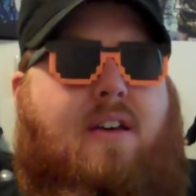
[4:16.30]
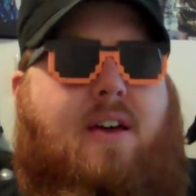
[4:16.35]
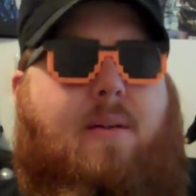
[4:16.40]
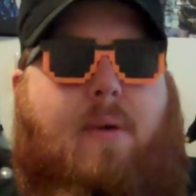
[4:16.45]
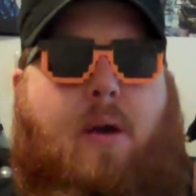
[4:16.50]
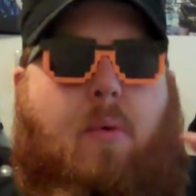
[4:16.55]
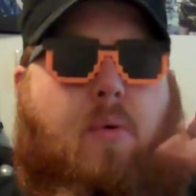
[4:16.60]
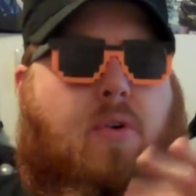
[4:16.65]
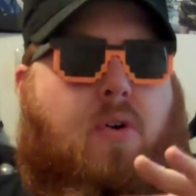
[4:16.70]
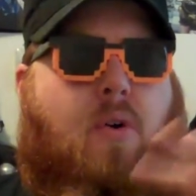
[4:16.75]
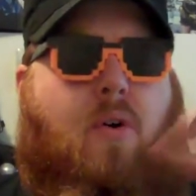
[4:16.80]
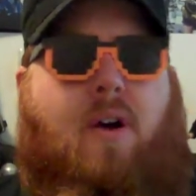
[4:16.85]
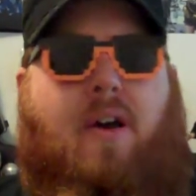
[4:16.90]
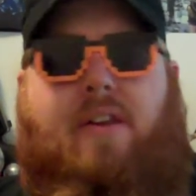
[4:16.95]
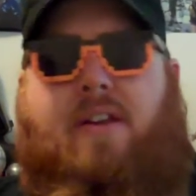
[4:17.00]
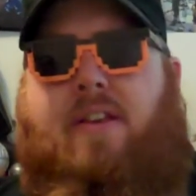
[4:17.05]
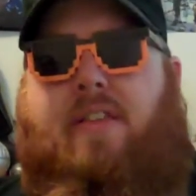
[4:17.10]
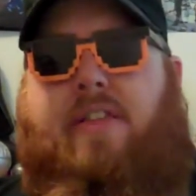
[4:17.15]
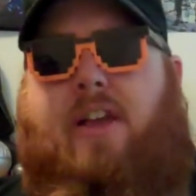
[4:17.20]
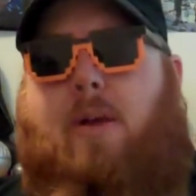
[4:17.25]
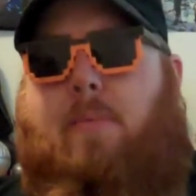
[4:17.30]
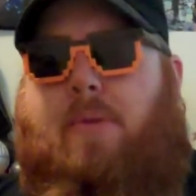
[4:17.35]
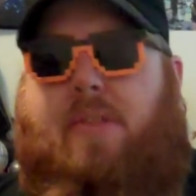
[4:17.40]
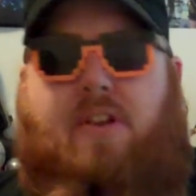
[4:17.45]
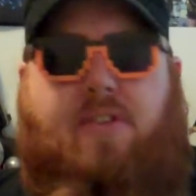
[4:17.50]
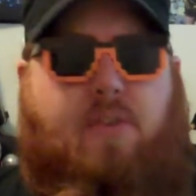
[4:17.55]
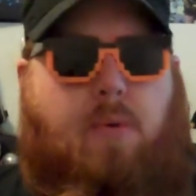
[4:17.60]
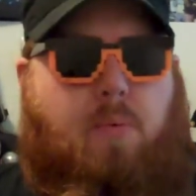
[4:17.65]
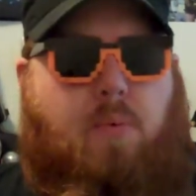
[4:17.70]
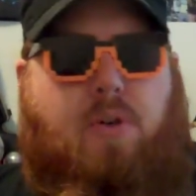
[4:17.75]
I won't go on any there, but
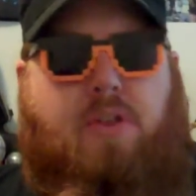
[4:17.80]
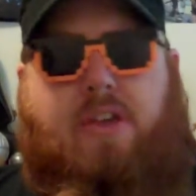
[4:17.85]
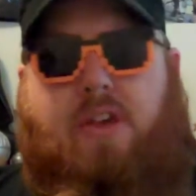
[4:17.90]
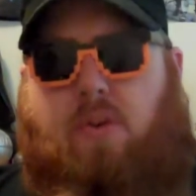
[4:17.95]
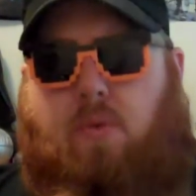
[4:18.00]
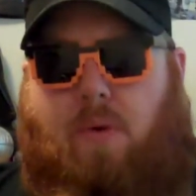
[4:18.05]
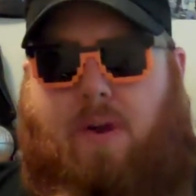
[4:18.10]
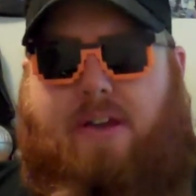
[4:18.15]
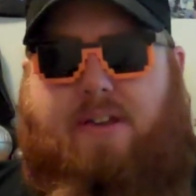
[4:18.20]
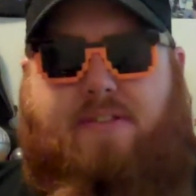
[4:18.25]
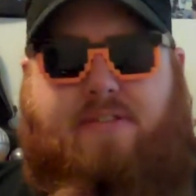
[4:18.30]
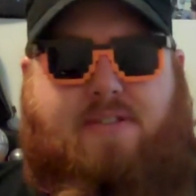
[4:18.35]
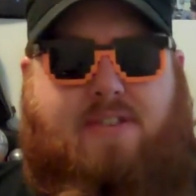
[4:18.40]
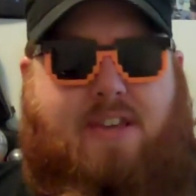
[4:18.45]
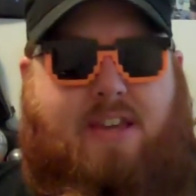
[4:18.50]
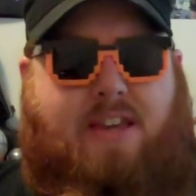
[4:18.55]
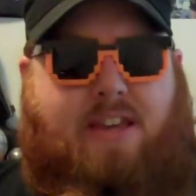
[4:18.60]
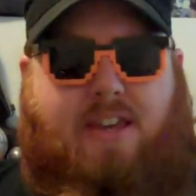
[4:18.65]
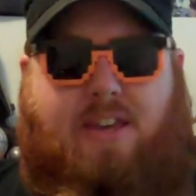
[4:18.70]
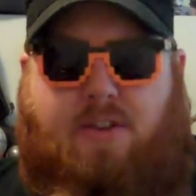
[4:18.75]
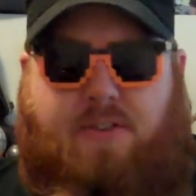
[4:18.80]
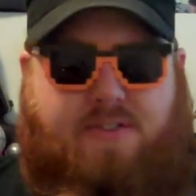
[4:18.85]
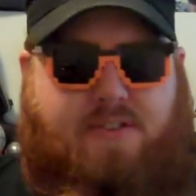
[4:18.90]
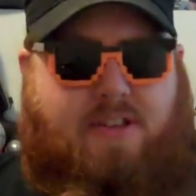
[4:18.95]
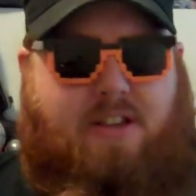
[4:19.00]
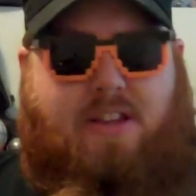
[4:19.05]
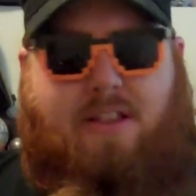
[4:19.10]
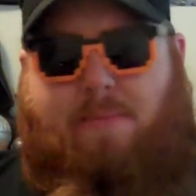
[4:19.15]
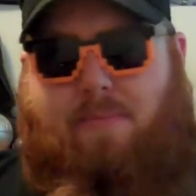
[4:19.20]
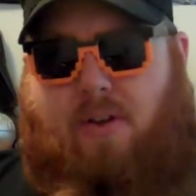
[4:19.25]
there's a really great scene, kill
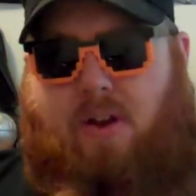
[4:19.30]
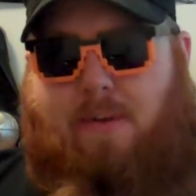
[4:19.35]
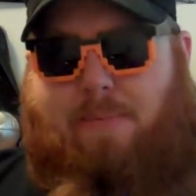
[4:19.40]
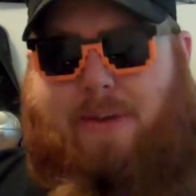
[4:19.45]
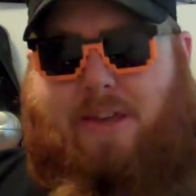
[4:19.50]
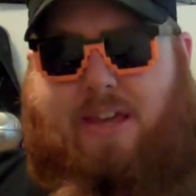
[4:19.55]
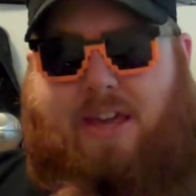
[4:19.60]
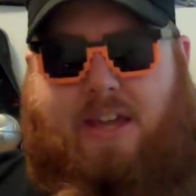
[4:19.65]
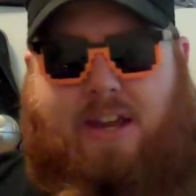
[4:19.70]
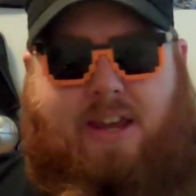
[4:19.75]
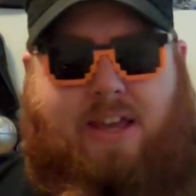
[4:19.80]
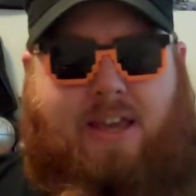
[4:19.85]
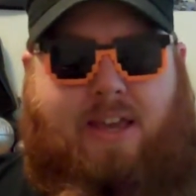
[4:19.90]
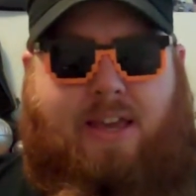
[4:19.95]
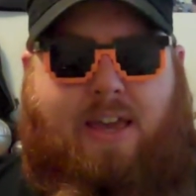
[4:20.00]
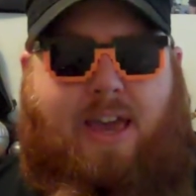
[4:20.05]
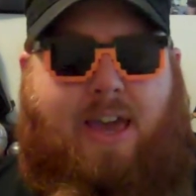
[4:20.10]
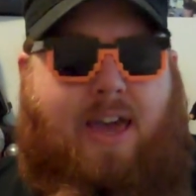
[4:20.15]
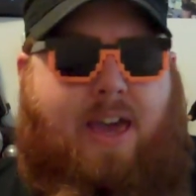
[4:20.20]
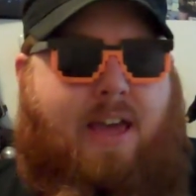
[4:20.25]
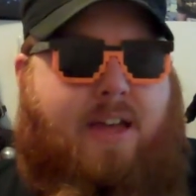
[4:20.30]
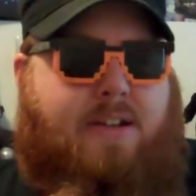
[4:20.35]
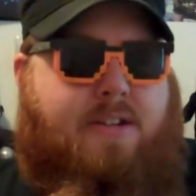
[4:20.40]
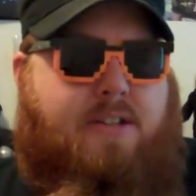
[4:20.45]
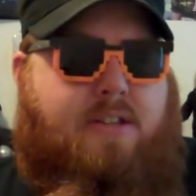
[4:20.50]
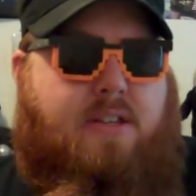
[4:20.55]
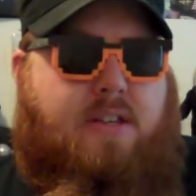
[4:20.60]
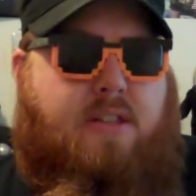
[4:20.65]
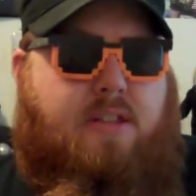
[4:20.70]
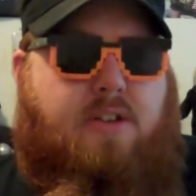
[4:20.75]
scene, in the very beginning,
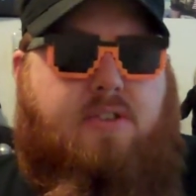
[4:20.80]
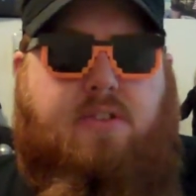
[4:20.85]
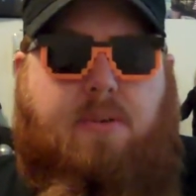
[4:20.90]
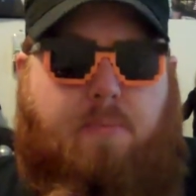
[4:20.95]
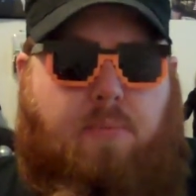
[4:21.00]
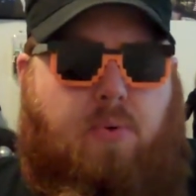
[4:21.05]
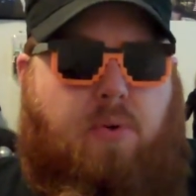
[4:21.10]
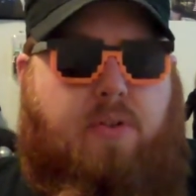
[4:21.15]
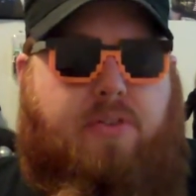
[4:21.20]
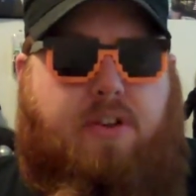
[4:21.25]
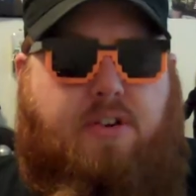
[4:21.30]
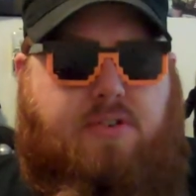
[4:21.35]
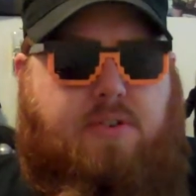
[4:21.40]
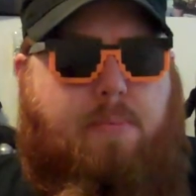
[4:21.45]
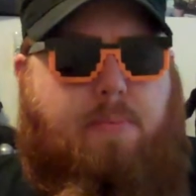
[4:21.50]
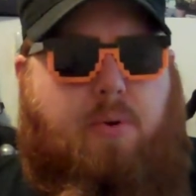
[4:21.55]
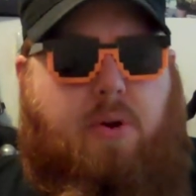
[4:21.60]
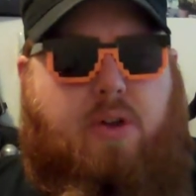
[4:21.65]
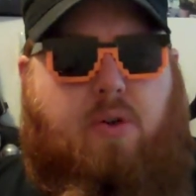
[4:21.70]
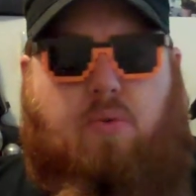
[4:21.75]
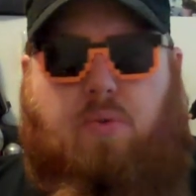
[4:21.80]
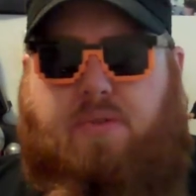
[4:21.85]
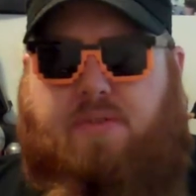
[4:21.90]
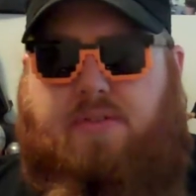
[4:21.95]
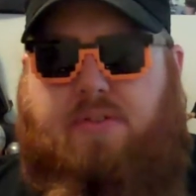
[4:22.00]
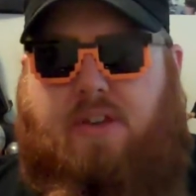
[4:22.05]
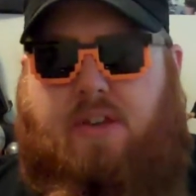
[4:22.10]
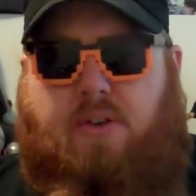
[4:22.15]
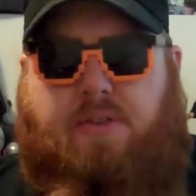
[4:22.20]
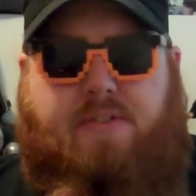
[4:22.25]
and there's some pretty cool
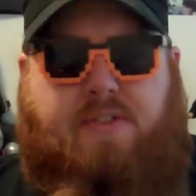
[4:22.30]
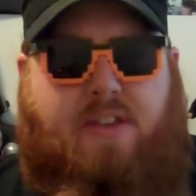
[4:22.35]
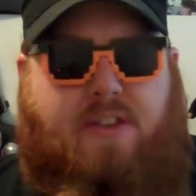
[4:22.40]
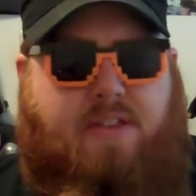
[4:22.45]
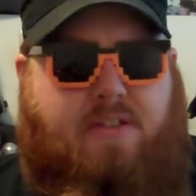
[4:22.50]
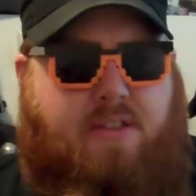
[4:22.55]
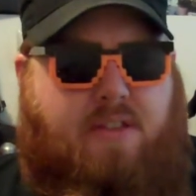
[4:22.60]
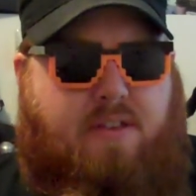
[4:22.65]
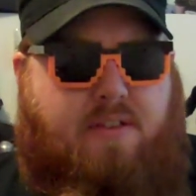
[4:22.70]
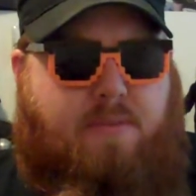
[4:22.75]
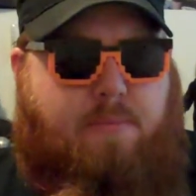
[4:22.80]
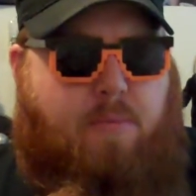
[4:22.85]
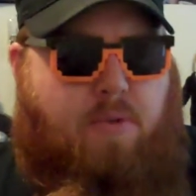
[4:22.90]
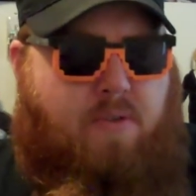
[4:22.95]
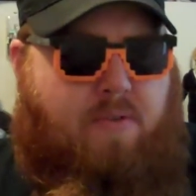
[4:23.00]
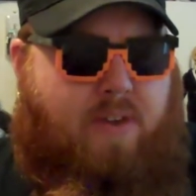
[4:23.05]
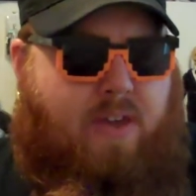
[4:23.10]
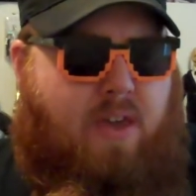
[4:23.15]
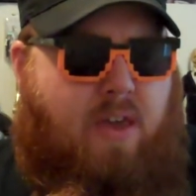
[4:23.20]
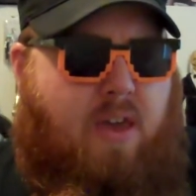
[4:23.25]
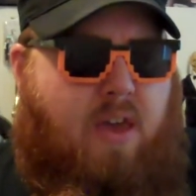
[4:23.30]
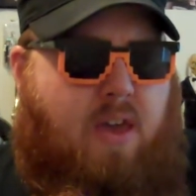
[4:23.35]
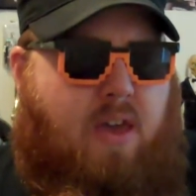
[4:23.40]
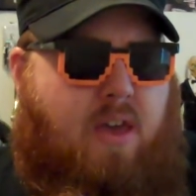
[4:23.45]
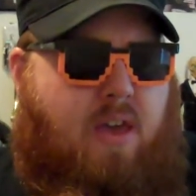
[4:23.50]
kill scenes in this movie.